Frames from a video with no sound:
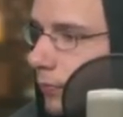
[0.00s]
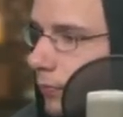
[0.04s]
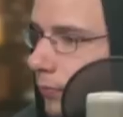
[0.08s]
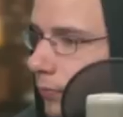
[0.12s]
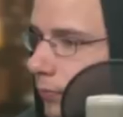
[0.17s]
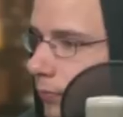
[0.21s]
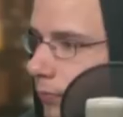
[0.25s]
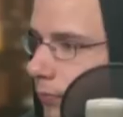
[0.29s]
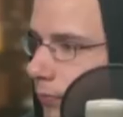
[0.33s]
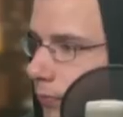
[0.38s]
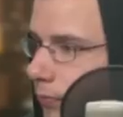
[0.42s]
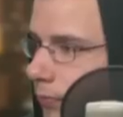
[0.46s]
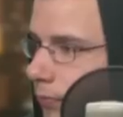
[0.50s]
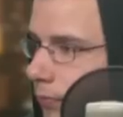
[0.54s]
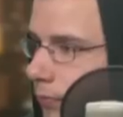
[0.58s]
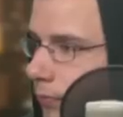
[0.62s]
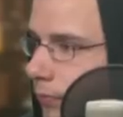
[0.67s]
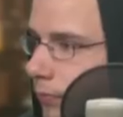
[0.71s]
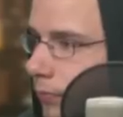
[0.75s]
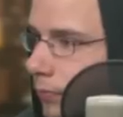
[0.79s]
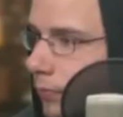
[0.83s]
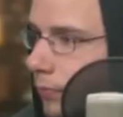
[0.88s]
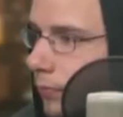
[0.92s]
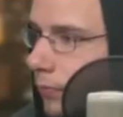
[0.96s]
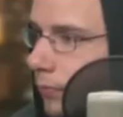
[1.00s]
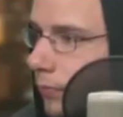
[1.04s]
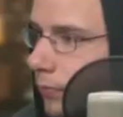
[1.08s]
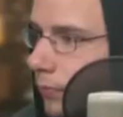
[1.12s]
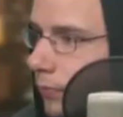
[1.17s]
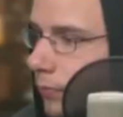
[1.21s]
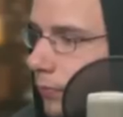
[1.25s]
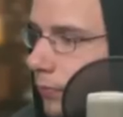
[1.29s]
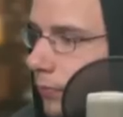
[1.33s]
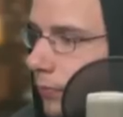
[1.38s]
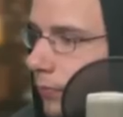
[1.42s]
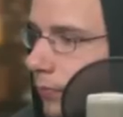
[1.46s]

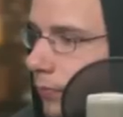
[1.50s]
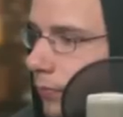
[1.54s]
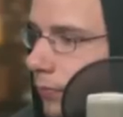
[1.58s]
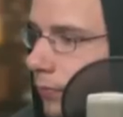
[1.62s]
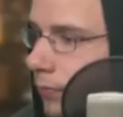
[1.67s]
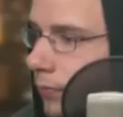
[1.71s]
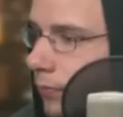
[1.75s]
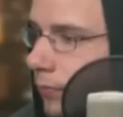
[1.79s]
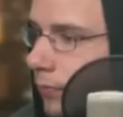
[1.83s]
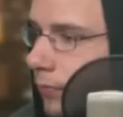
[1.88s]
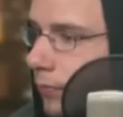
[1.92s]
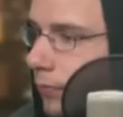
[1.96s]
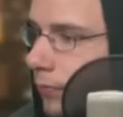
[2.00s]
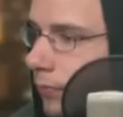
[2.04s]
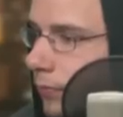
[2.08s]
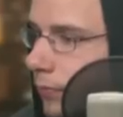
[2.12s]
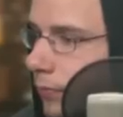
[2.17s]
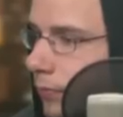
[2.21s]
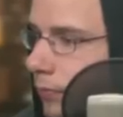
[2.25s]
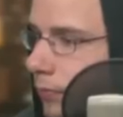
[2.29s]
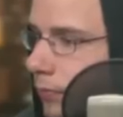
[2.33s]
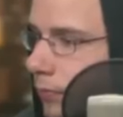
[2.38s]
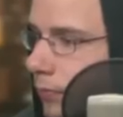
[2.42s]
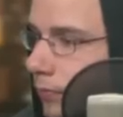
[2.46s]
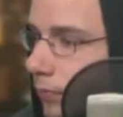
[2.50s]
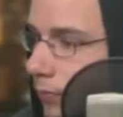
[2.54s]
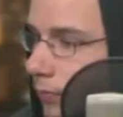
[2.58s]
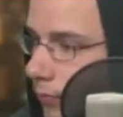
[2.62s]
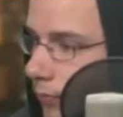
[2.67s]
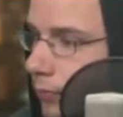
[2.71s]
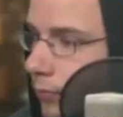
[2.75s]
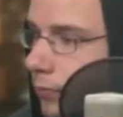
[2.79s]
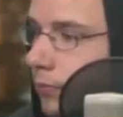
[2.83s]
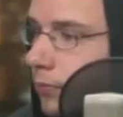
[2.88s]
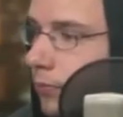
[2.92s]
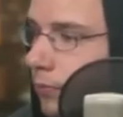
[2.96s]

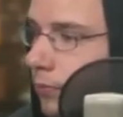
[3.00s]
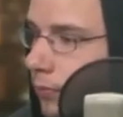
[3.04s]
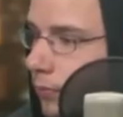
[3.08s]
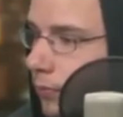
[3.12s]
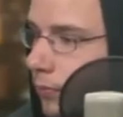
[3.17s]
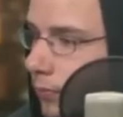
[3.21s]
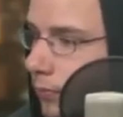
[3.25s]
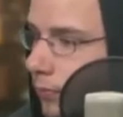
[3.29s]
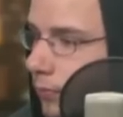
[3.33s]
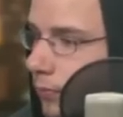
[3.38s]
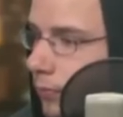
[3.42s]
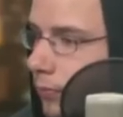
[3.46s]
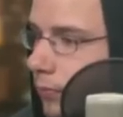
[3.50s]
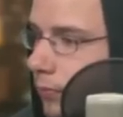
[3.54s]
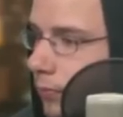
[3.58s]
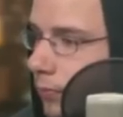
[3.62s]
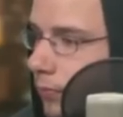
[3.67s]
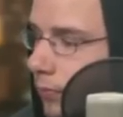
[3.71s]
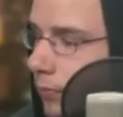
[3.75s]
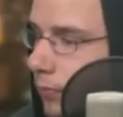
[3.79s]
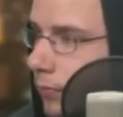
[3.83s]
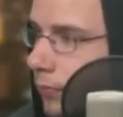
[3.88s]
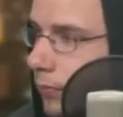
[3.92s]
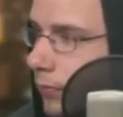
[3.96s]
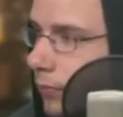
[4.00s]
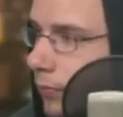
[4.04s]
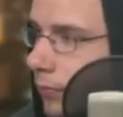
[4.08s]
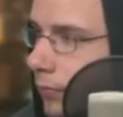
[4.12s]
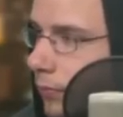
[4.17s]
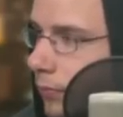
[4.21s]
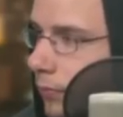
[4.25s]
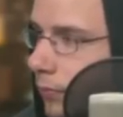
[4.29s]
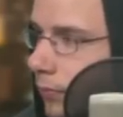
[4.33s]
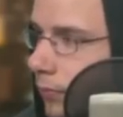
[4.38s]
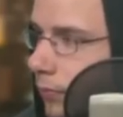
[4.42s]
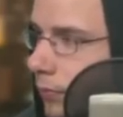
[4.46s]

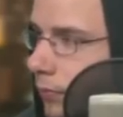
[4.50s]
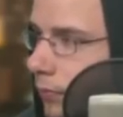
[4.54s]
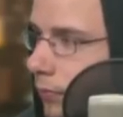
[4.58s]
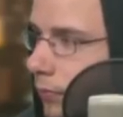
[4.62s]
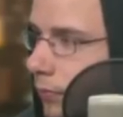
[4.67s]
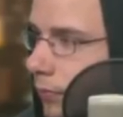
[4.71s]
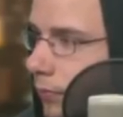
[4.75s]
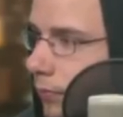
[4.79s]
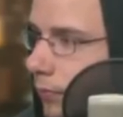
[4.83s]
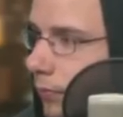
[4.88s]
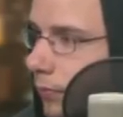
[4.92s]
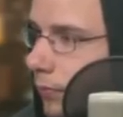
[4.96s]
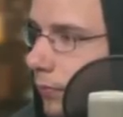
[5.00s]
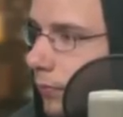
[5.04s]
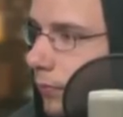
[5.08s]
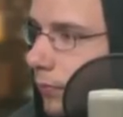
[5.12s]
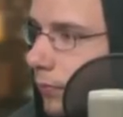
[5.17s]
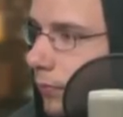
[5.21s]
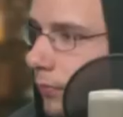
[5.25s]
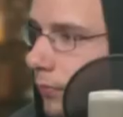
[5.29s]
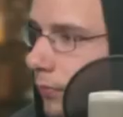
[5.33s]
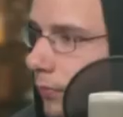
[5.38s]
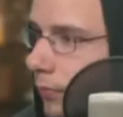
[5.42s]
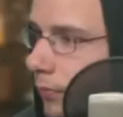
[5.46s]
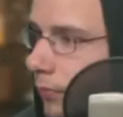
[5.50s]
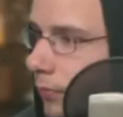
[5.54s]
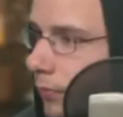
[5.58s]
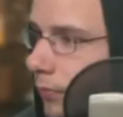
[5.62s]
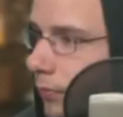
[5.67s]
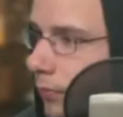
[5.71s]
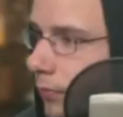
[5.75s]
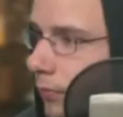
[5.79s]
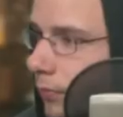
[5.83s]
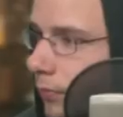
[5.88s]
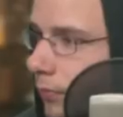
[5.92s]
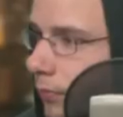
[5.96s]

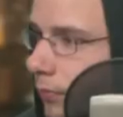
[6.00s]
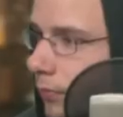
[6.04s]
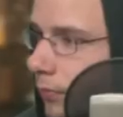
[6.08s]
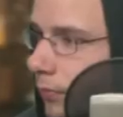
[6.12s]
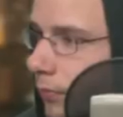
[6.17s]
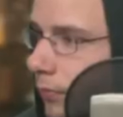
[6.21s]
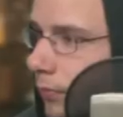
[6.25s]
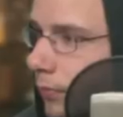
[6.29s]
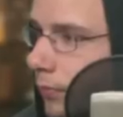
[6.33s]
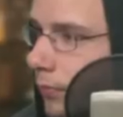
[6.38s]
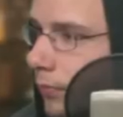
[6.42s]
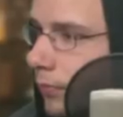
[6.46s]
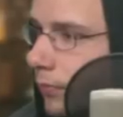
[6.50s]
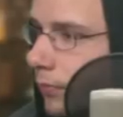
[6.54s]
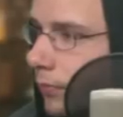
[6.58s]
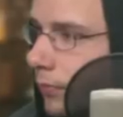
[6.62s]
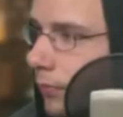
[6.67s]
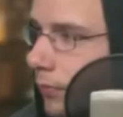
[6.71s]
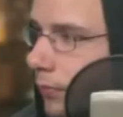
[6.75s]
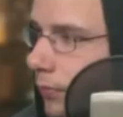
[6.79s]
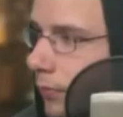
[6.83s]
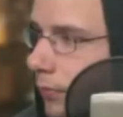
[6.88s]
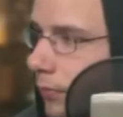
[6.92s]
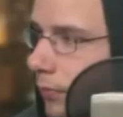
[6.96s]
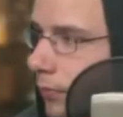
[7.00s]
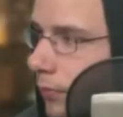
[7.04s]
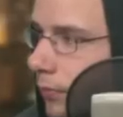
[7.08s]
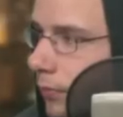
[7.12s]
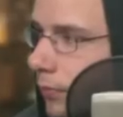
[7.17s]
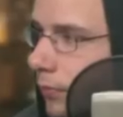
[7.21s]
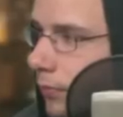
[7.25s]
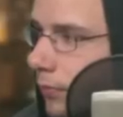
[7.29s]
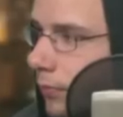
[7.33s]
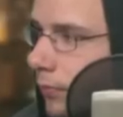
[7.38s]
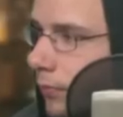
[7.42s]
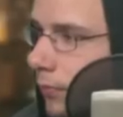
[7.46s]

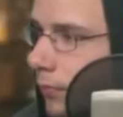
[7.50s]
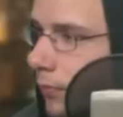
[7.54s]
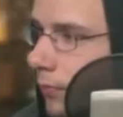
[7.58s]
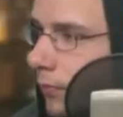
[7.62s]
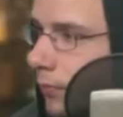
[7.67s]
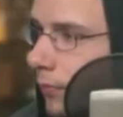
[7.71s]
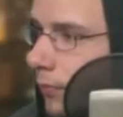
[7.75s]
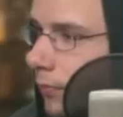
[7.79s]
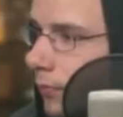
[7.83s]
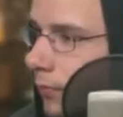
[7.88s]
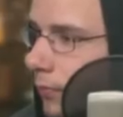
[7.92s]
(not speaking)